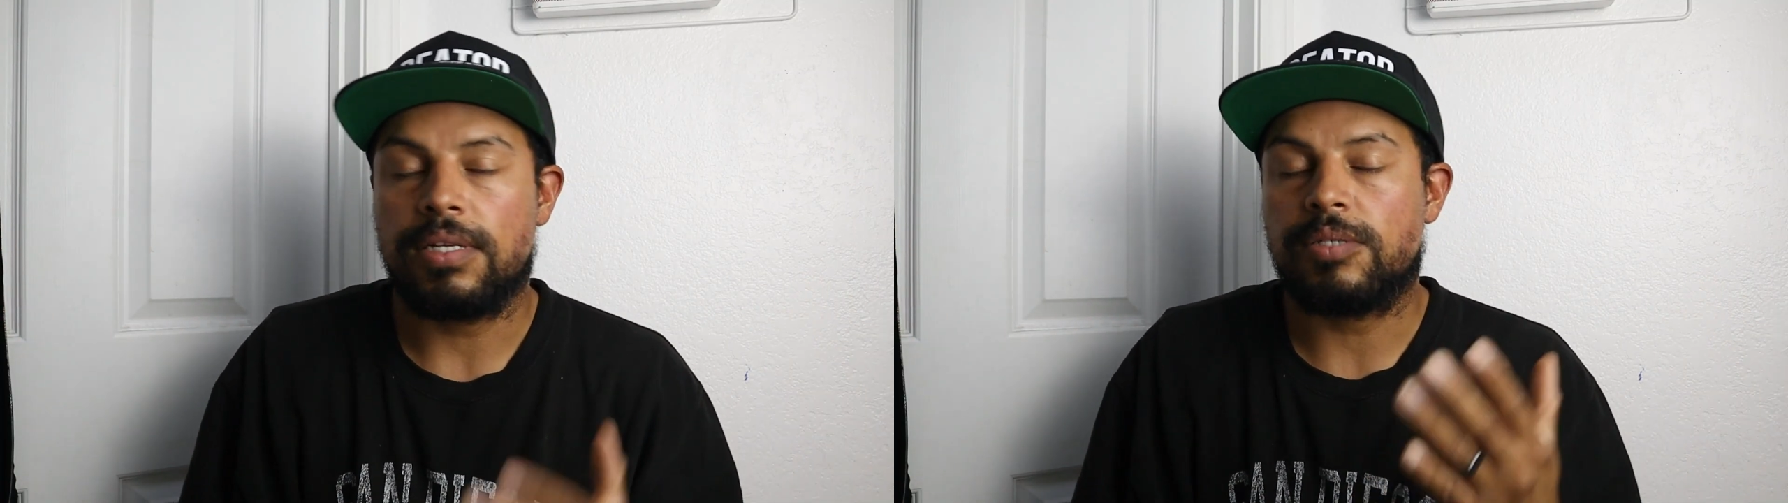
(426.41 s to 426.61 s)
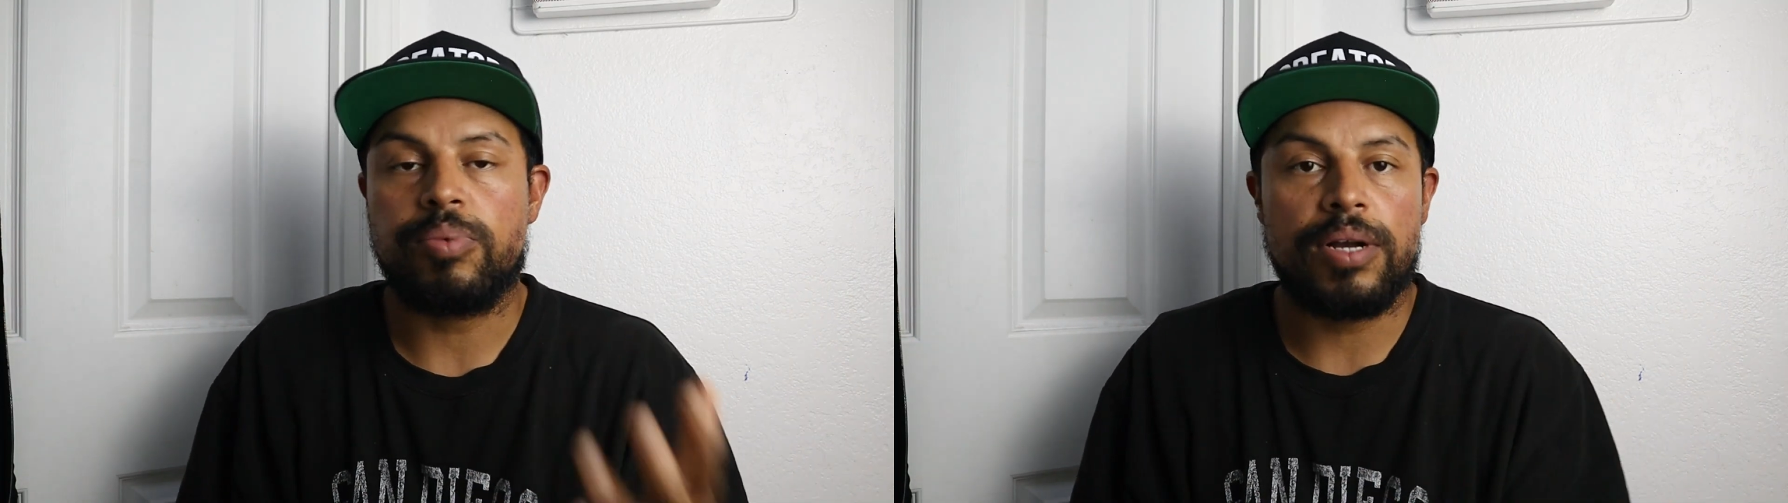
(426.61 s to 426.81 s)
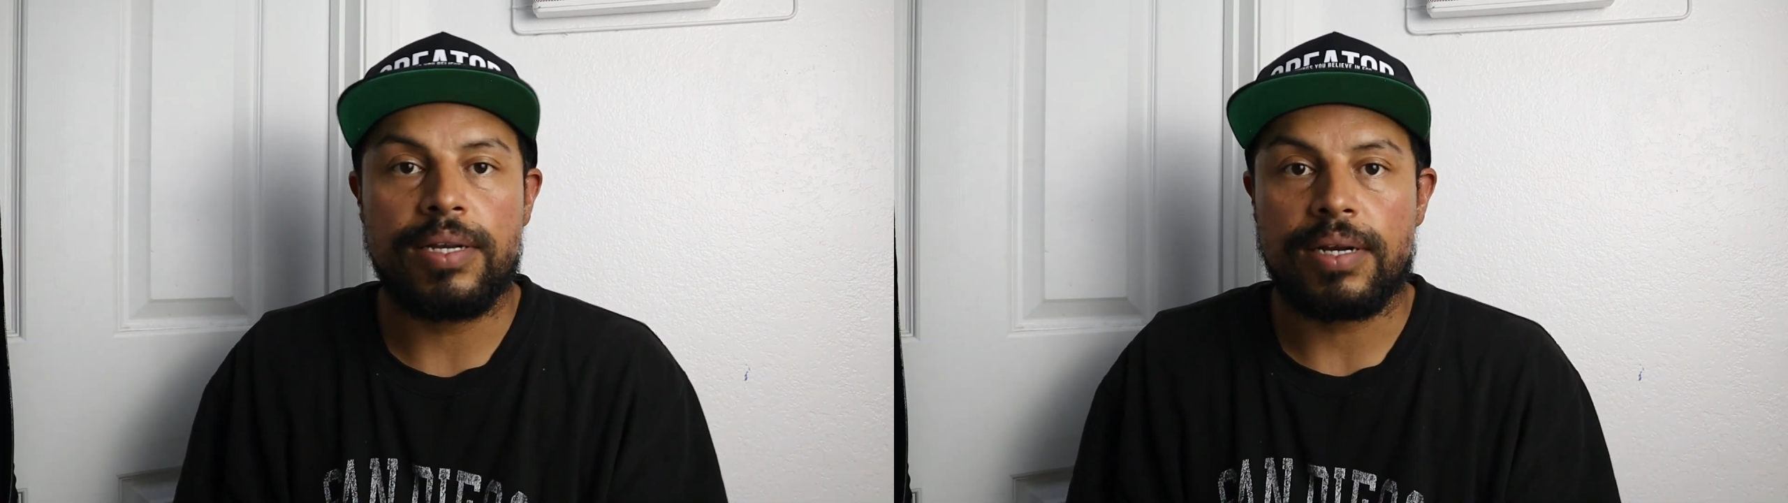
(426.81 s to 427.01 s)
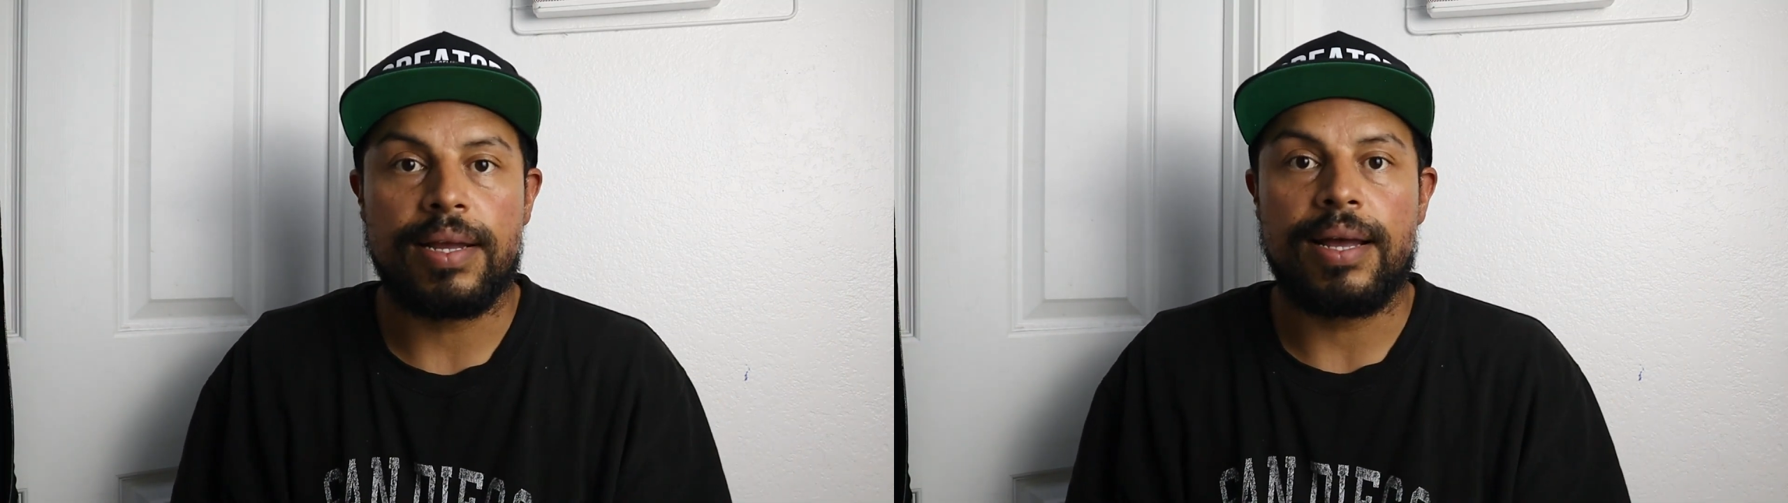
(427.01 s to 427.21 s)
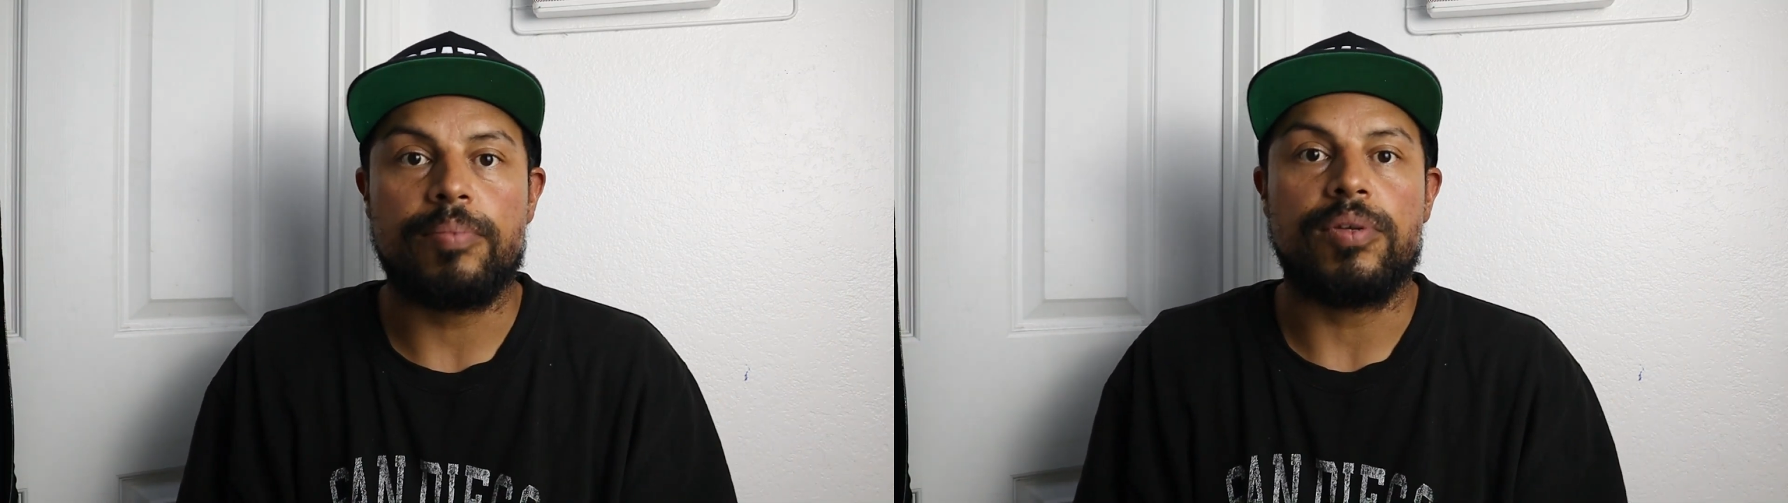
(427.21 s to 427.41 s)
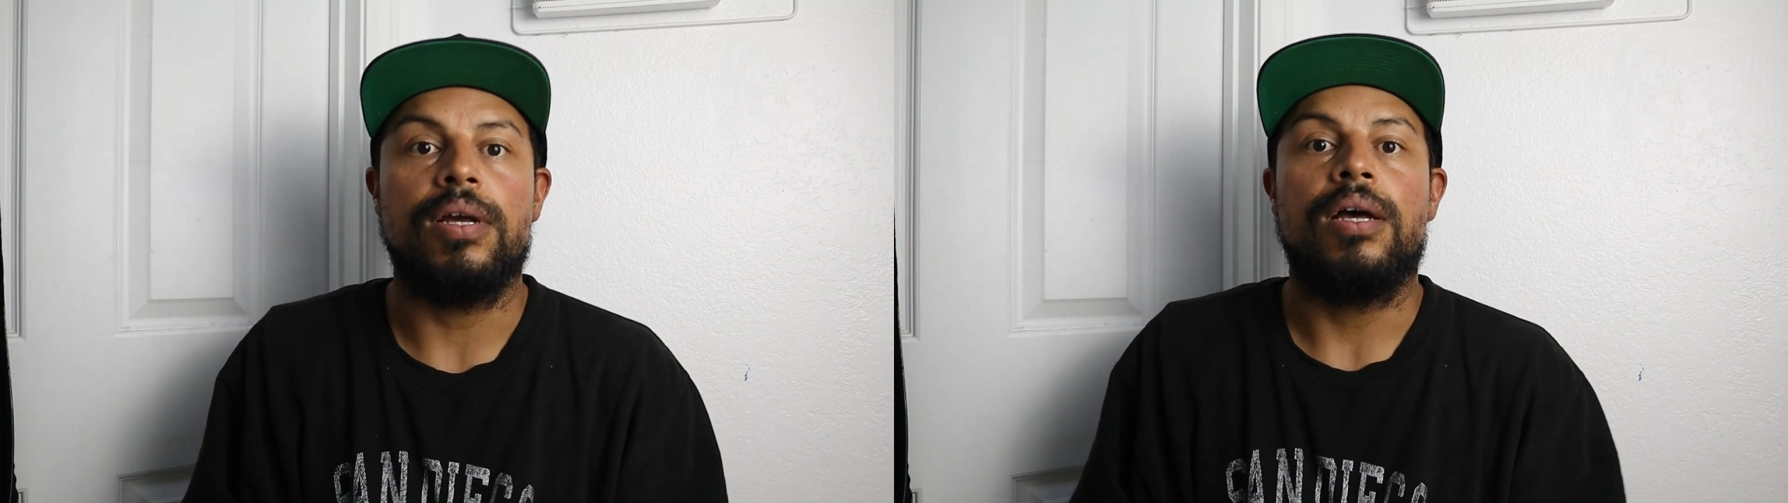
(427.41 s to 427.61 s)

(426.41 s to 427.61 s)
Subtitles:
That's probably not going to happen,